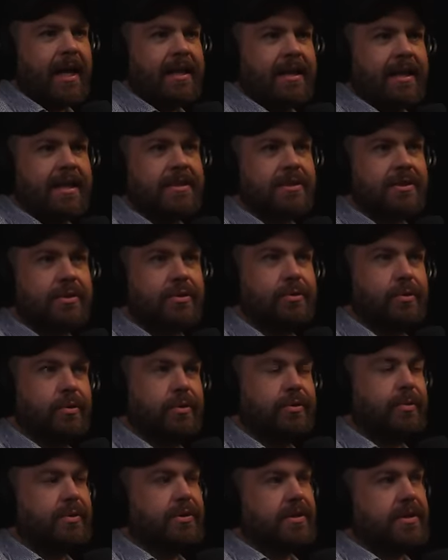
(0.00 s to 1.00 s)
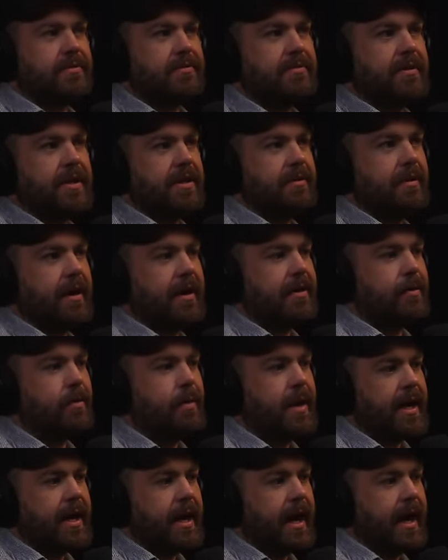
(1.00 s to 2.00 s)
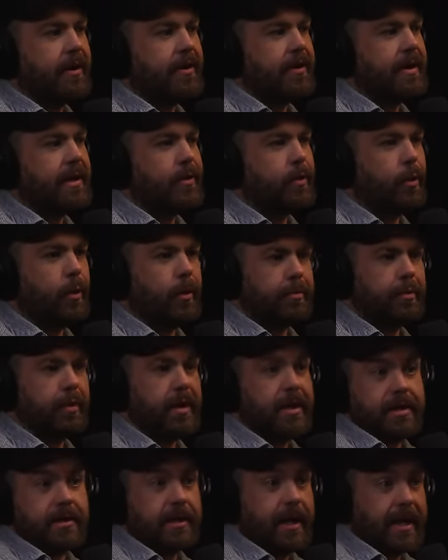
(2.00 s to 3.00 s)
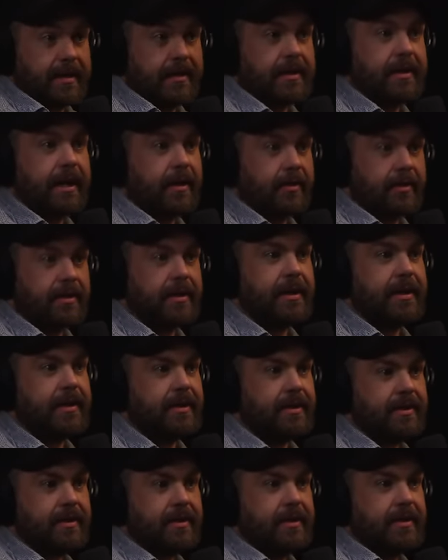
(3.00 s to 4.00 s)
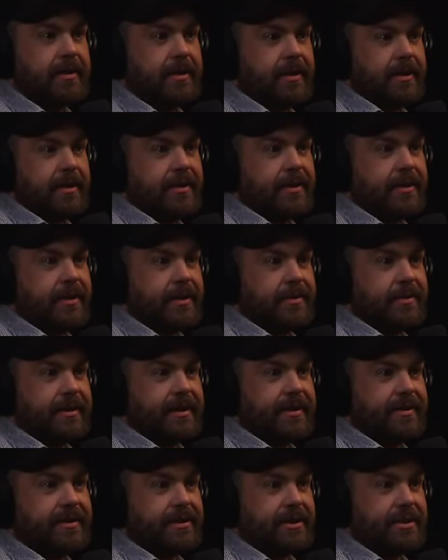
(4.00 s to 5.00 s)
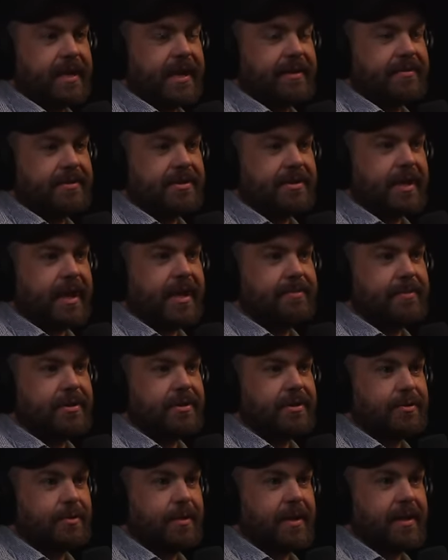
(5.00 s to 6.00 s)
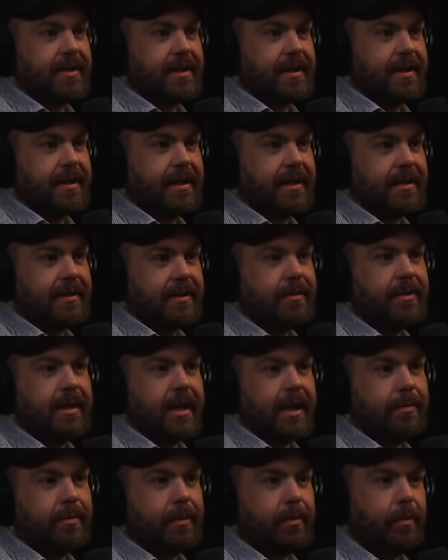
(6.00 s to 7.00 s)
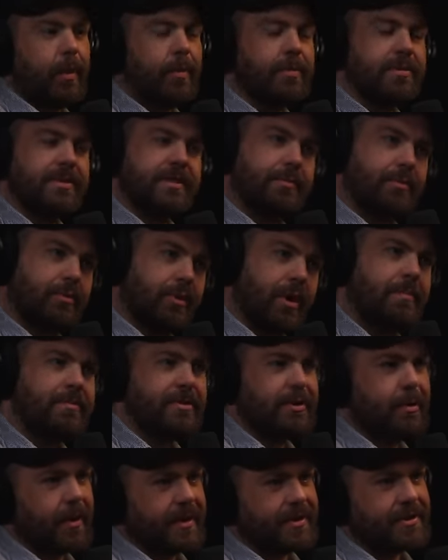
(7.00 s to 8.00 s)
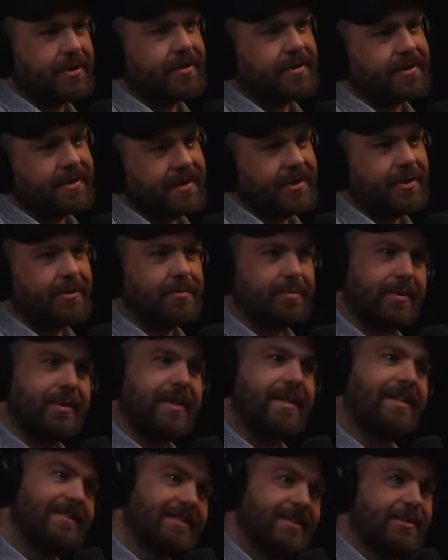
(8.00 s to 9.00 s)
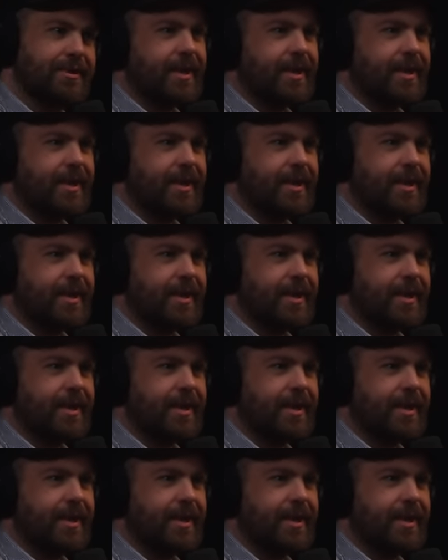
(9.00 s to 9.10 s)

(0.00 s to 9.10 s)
I think schools will just mm. figure out a way how to incorporate it like the calculator. You yeah. know, they'll just have assignments where they're like, okay, well, what was the prompt questions that you put into